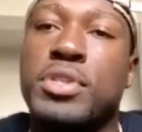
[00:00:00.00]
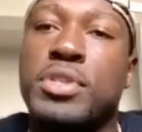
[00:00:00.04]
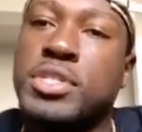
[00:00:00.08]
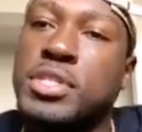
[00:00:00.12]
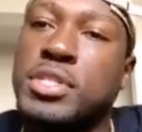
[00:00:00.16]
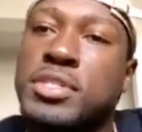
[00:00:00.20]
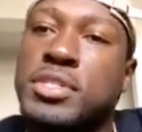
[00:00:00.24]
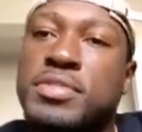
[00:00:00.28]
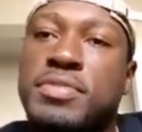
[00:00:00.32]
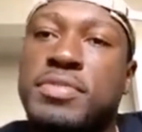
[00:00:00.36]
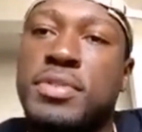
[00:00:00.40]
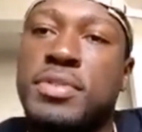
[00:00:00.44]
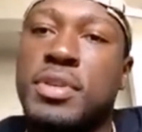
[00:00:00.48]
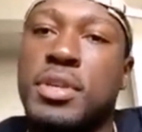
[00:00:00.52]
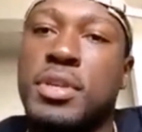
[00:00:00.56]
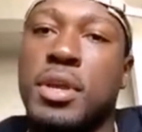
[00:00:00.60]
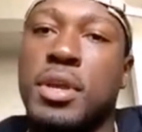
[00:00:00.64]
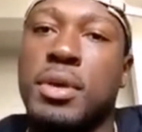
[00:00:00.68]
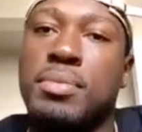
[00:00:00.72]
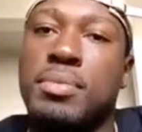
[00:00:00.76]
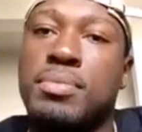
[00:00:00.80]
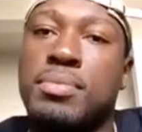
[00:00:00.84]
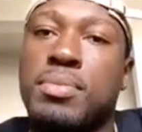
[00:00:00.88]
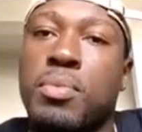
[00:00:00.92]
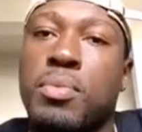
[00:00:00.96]
everyone's just
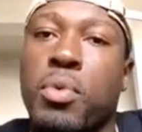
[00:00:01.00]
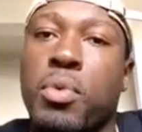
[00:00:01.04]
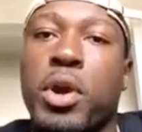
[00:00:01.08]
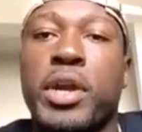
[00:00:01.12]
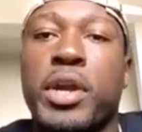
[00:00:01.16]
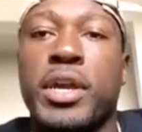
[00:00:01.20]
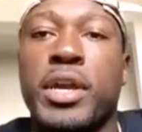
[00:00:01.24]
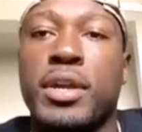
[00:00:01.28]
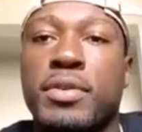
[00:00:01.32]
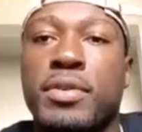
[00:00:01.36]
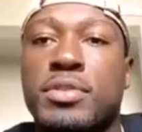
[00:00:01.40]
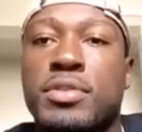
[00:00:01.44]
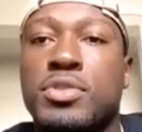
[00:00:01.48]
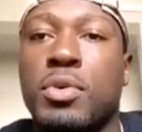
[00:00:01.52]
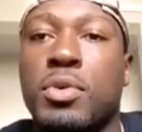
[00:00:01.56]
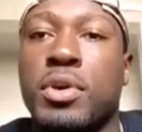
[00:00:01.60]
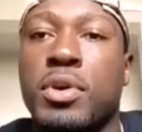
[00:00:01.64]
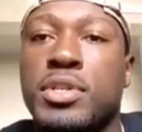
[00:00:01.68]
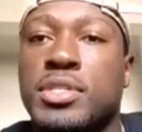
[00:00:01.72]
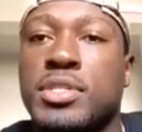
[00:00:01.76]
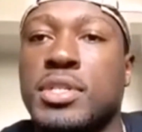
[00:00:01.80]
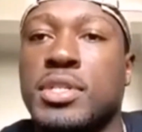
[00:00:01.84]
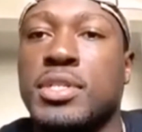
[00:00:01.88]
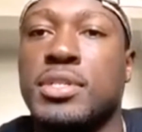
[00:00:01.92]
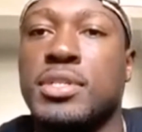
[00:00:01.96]
working
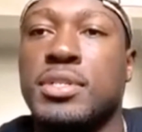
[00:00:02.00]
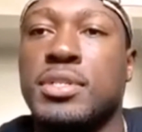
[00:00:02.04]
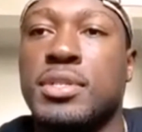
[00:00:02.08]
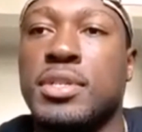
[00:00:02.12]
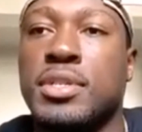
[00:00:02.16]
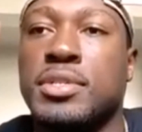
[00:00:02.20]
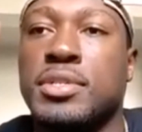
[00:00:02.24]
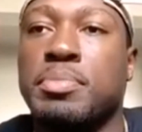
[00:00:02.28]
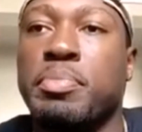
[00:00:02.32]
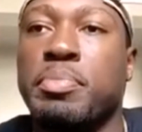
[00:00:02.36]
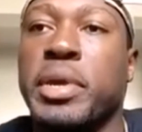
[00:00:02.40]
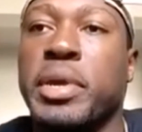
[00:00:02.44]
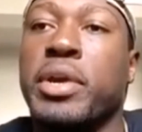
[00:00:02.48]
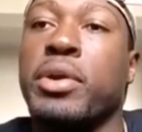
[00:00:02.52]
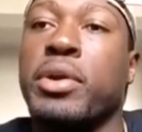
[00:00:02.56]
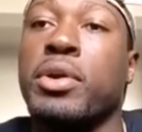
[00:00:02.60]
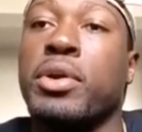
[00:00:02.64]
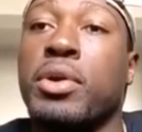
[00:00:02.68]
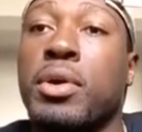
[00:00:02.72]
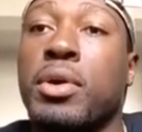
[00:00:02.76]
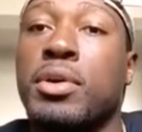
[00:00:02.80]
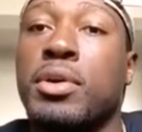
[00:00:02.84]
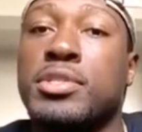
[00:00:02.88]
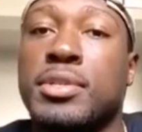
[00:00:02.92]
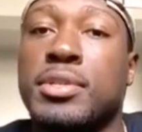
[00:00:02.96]
towards this
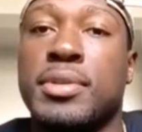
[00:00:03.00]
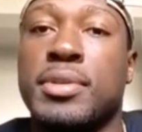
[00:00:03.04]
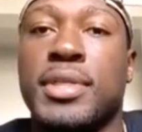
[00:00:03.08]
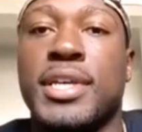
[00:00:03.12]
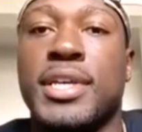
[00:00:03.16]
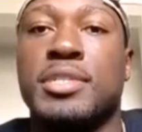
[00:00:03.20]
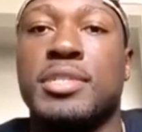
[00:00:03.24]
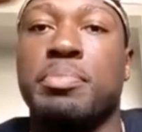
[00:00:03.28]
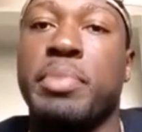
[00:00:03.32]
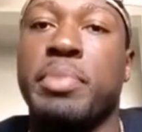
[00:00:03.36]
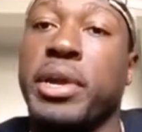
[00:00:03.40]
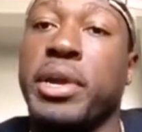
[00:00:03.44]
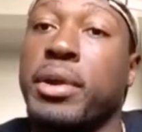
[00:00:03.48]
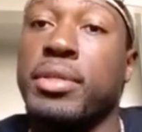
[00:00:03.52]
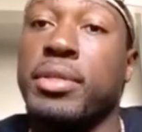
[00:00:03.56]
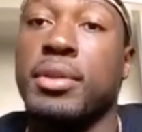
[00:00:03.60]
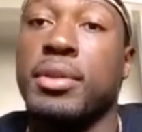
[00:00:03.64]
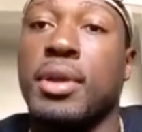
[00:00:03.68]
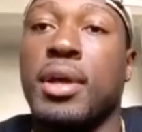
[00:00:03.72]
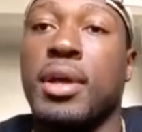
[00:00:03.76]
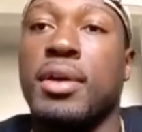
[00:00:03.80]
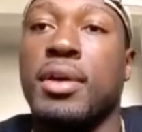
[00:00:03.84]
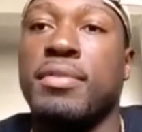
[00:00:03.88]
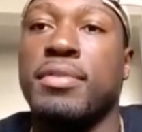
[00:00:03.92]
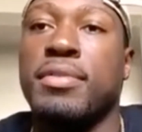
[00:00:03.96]
bigger goal, something that's
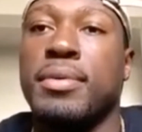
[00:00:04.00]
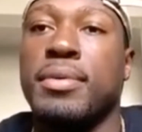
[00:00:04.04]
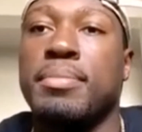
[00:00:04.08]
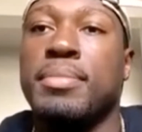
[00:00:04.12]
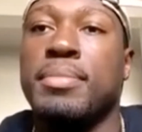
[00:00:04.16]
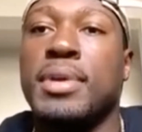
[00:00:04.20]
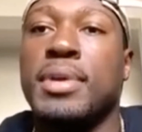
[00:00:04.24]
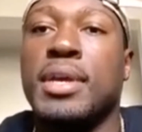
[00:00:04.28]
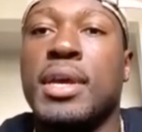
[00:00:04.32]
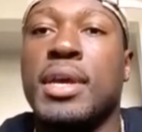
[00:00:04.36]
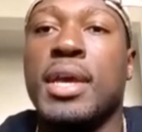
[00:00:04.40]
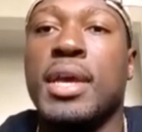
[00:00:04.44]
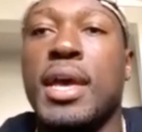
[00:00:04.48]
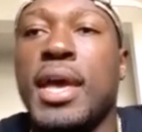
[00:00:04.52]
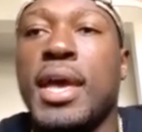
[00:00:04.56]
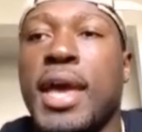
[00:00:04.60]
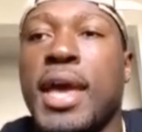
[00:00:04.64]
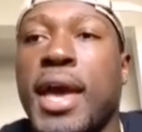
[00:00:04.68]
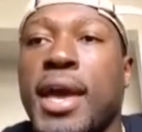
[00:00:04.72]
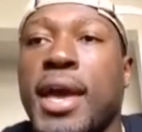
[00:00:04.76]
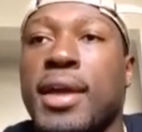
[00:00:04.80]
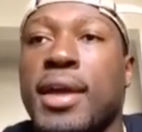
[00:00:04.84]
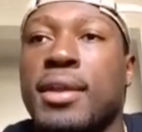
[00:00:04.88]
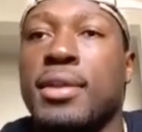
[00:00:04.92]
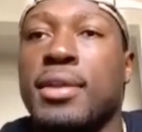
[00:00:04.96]
bigger than all of them.
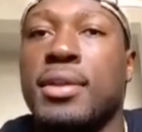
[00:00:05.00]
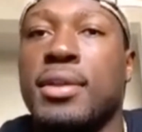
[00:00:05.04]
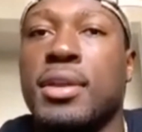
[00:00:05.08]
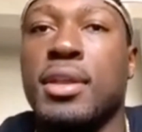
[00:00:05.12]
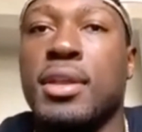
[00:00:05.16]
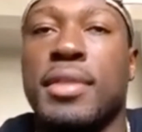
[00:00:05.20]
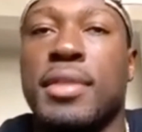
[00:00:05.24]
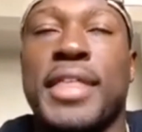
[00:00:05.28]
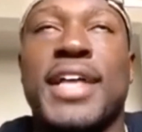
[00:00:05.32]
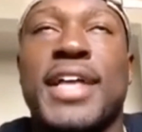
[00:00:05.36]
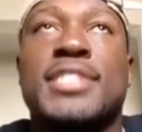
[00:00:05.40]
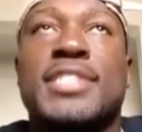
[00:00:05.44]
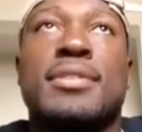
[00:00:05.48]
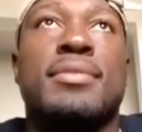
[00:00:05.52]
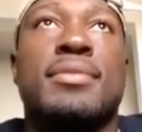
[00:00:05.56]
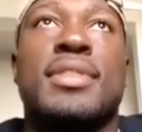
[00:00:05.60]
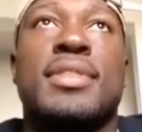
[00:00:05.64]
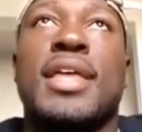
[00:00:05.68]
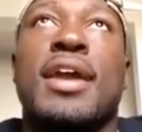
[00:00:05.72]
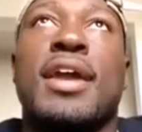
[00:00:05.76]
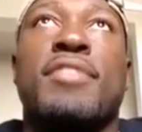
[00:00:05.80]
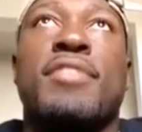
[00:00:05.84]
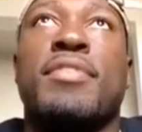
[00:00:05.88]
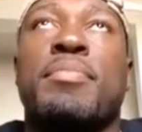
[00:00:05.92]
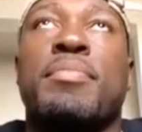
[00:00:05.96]
And
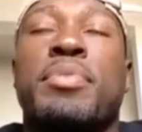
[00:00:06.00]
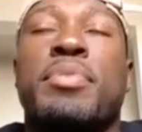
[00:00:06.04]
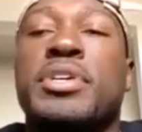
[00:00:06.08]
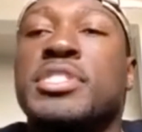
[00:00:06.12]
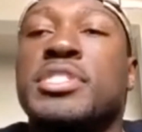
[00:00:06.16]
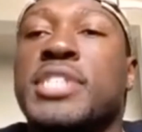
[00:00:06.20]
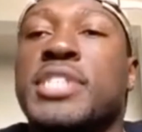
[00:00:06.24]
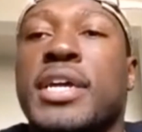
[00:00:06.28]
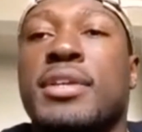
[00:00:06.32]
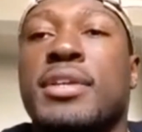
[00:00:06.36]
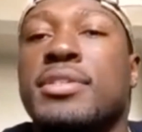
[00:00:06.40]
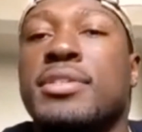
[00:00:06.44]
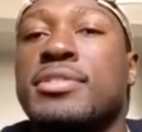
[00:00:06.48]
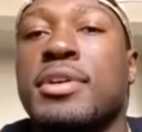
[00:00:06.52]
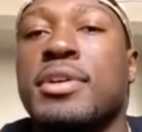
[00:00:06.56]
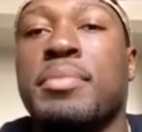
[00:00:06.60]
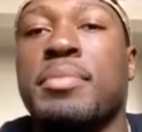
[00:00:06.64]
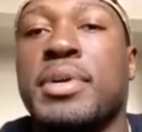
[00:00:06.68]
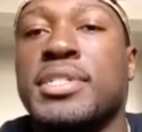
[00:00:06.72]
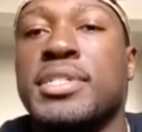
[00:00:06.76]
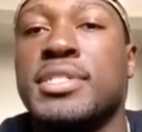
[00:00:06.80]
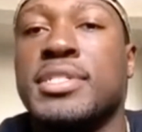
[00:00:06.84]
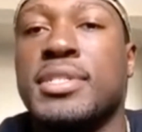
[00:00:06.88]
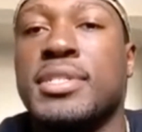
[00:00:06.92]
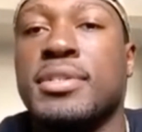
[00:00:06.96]
that's something that I've
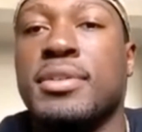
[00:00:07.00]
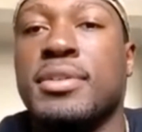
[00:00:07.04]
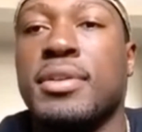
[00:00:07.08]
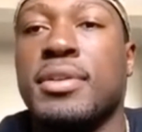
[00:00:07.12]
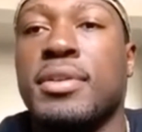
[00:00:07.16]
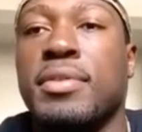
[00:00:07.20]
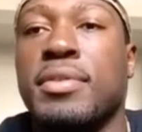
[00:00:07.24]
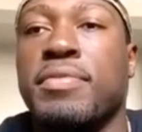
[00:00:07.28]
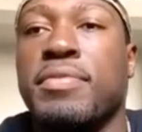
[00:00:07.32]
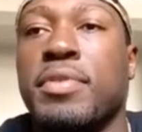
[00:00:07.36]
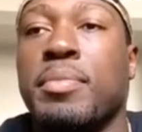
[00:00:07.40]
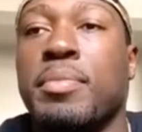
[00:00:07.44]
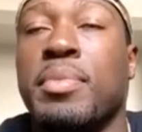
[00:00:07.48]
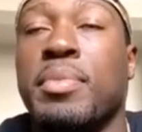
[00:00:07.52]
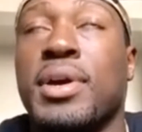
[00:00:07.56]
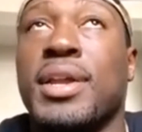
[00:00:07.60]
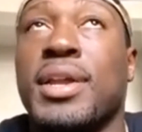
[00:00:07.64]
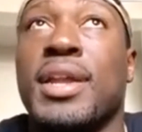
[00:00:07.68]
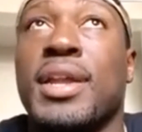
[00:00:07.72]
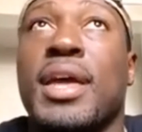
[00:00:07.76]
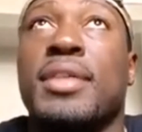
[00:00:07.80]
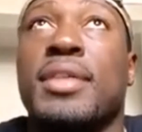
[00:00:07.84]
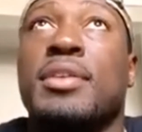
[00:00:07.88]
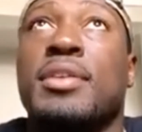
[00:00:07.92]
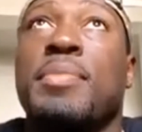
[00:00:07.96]
appreciated so much in
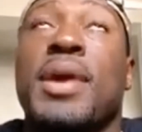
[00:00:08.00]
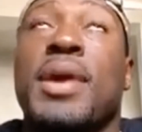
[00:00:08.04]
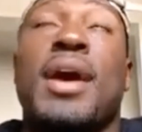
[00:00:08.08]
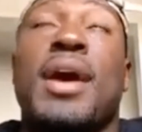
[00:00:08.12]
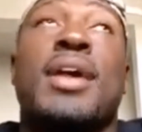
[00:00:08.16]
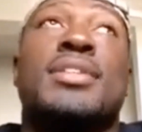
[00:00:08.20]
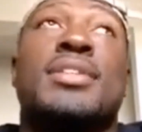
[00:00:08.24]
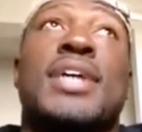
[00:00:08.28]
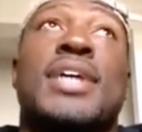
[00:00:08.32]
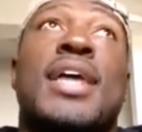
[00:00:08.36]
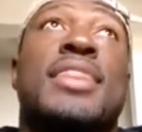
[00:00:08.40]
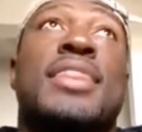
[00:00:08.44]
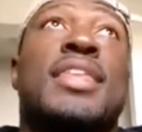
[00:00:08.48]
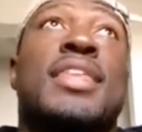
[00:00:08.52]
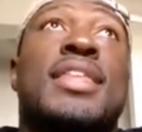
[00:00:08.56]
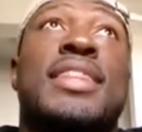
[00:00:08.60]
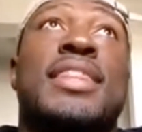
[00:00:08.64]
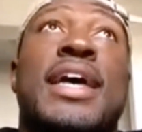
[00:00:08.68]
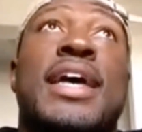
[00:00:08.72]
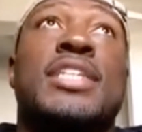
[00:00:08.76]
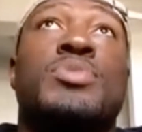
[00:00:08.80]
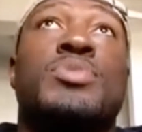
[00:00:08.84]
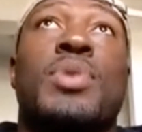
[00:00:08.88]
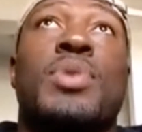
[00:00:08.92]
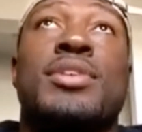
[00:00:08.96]
football. And to be honest, I
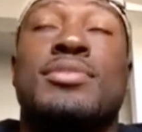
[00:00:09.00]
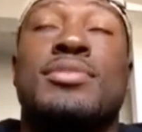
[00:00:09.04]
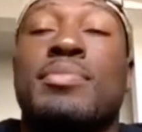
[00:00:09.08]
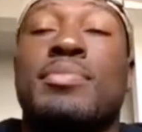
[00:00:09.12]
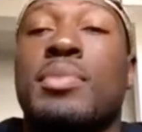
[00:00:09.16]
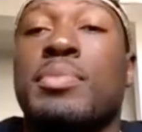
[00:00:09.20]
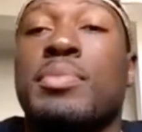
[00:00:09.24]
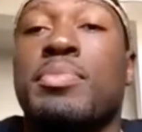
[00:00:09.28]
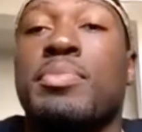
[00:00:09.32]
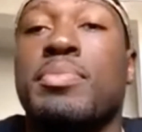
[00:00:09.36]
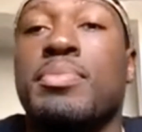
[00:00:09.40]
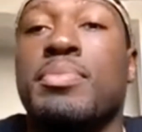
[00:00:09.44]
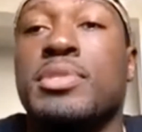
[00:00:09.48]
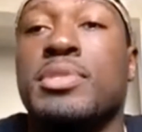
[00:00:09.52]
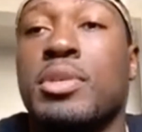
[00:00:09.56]
think that's why